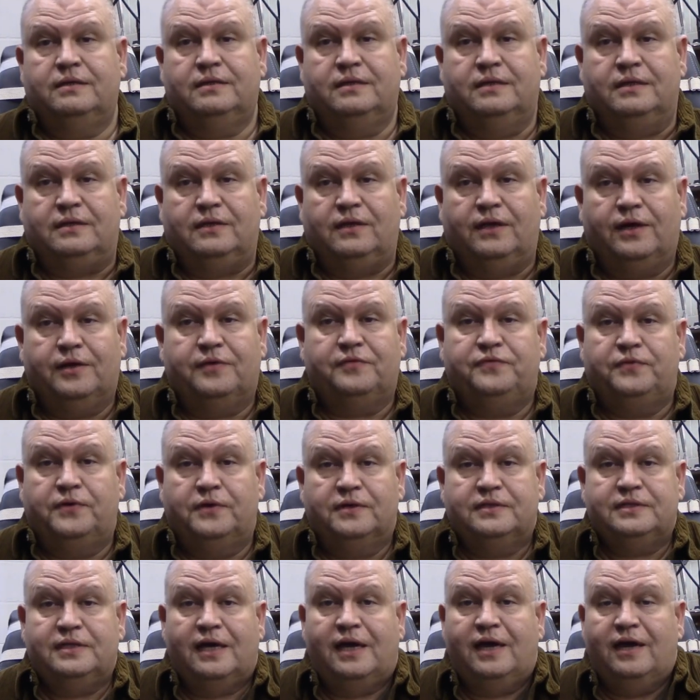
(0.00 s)
that a lot of
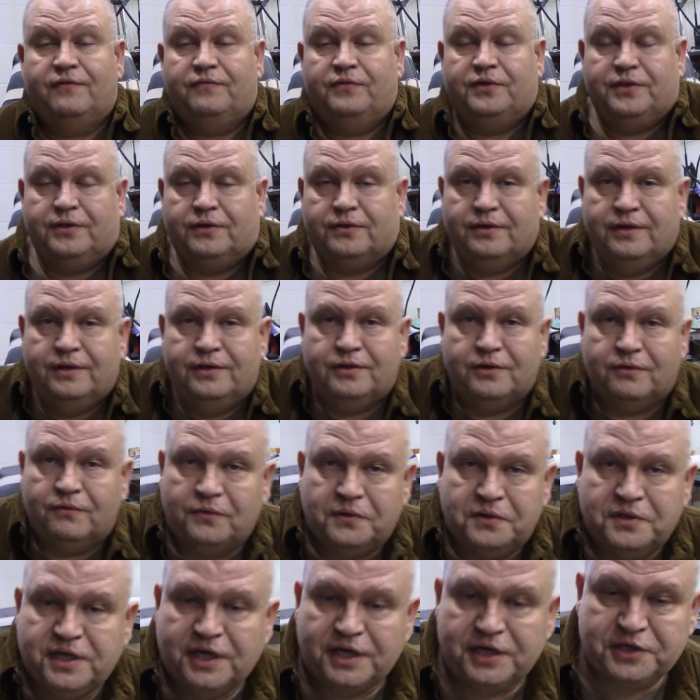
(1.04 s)
folks have in their in their
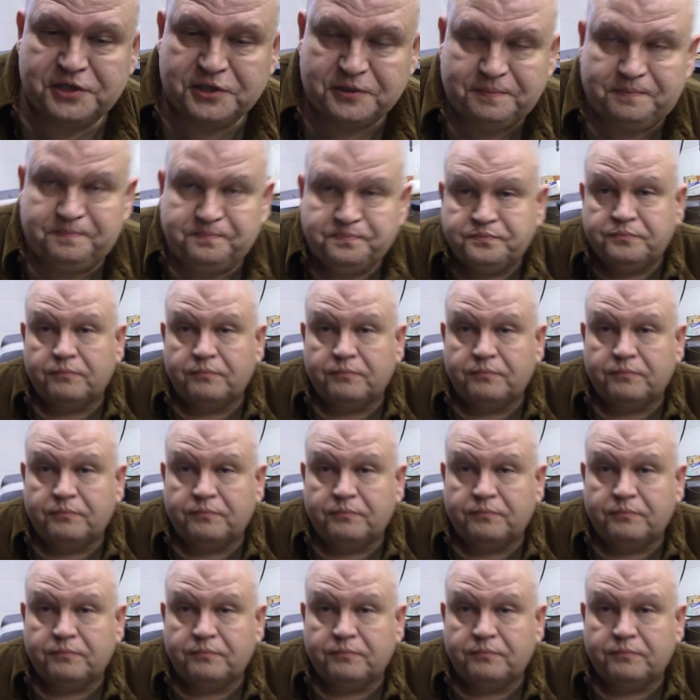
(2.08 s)
rotation.